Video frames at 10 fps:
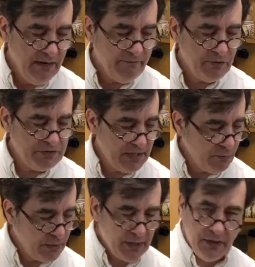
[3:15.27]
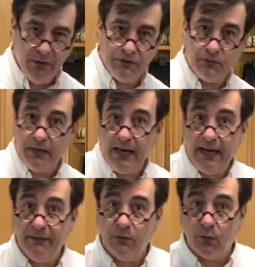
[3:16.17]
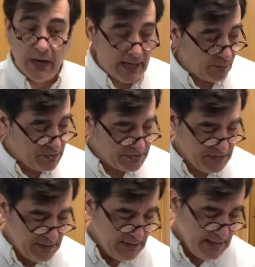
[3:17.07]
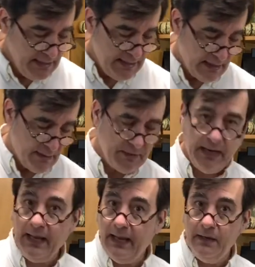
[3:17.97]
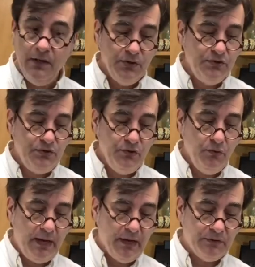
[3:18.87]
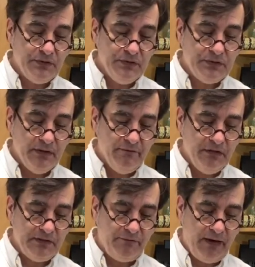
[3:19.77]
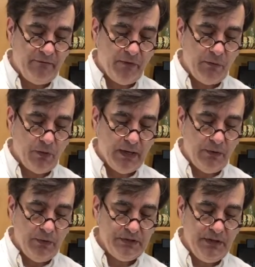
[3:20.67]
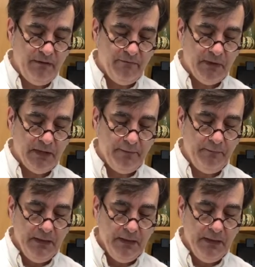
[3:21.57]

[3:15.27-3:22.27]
First thing we're going to do is we're going to add the rye whiskey, and I'm going to add 2 ounces of this favorite rye whiskey of mine.